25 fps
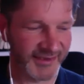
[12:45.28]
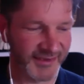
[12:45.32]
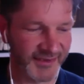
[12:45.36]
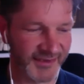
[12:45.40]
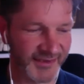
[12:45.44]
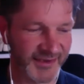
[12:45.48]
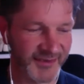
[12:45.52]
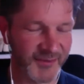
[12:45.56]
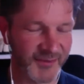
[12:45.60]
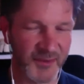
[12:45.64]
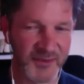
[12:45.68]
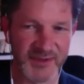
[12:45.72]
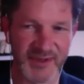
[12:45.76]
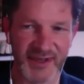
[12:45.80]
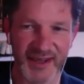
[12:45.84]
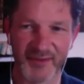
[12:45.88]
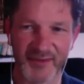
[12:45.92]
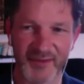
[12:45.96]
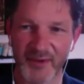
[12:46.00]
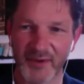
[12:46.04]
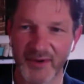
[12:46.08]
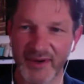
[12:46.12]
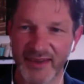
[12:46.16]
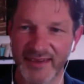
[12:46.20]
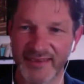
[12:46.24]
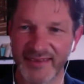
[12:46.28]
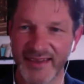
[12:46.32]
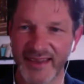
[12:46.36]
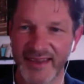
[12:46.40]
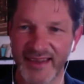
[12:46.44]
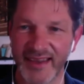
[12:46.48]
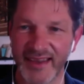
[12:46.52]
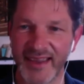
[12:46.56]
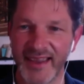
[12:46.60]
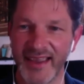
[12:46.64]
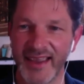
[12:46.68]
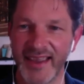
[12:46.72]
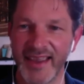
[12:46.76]
what would I say?
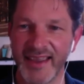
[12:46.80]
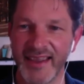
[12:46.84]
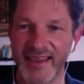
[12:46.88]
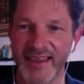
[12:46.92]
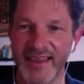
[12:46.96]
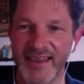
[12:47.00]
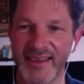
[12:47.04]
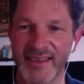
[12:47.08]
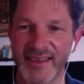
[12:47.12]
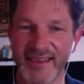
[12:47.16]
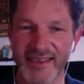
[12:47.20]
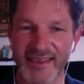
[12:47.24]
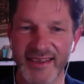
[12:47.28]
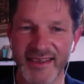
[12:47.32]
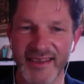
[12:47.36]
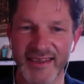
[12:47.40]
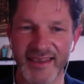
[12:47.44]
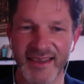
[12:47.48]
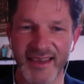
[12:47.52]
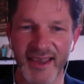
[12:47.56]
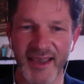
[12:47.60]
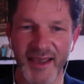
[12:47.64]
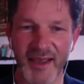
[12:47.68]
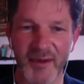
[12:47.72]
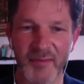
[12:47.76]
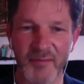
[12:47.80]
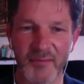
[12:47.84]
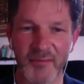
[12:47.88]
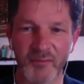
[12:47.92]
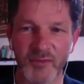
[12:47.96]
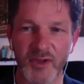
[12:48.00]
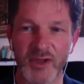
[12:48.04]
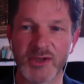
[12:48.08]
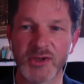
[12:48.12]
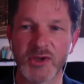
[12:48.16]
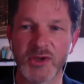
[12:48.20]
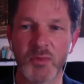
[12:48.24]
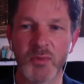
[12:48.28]
The
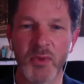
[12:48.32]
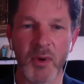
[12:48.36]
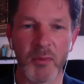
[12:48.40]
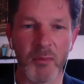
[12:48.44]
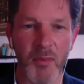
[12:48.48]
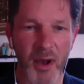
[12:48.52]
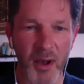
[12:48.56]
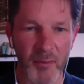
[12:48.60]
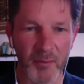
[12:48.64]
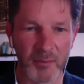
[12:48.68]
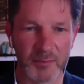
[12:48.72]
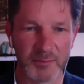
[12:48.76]
super mom.